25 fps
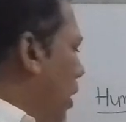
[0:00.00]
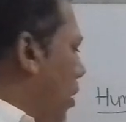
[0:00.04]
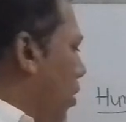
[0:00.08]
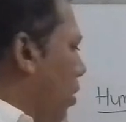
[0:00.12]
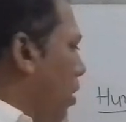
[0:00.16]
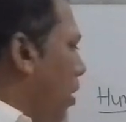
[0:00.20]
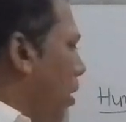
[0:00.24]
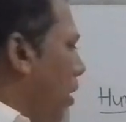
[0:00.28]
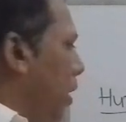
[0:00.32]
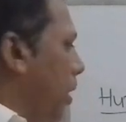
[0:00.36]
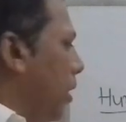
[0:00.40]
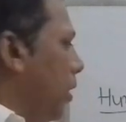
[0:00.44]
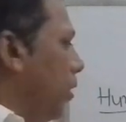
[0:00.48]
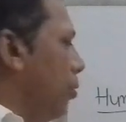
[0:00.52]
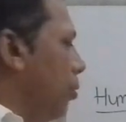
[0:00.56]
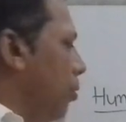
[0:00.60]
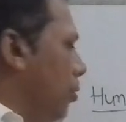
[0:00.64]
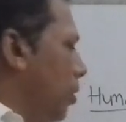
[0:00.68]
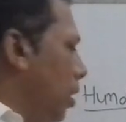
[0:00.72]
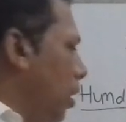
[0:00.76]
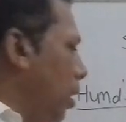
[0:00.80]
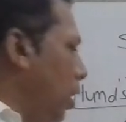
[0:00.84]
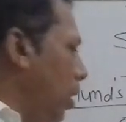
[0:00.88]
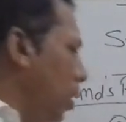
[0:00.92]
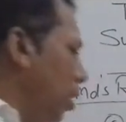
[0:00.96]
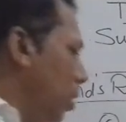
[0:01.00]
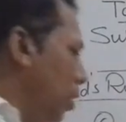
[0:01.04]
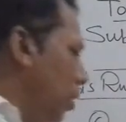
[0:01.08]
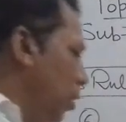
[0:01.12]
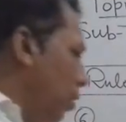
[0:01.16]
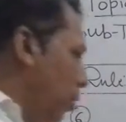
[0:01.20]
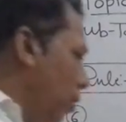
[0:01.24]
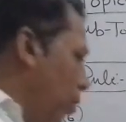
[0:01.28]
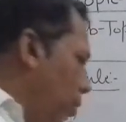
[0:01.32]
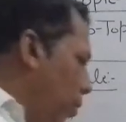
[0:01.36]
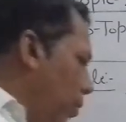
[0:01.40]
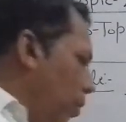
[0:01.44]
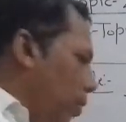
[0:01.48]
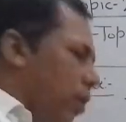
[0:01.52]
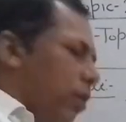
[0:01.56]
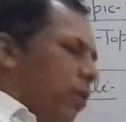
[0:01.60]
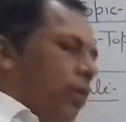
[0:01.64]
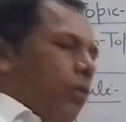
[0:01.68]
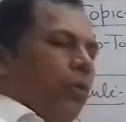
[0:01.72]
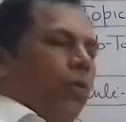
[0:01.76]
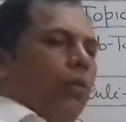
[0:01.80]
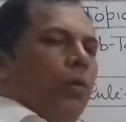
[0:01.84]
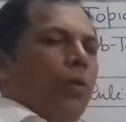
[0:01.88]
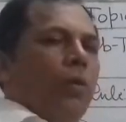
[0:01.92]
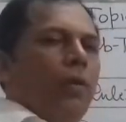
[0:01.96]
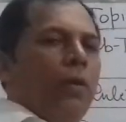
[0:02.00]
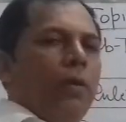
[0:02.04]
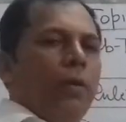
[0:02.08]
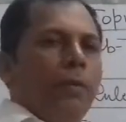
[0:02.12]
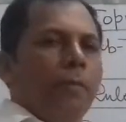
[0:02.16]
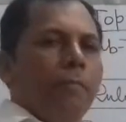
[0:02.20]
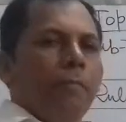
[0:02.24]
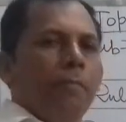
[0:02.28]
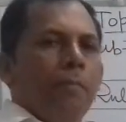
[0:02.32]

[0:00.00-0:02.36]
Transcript: according to the Hund rule.